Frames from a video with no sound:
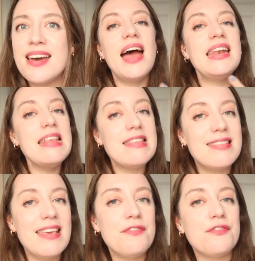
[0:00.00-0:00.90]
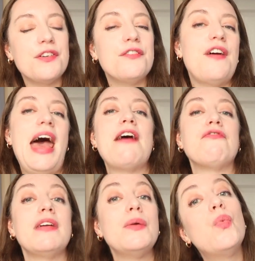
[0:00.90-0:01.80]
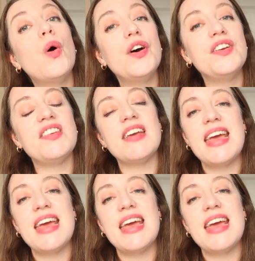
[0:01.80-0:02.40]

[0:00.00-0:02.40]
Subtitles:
And it's different for every wood.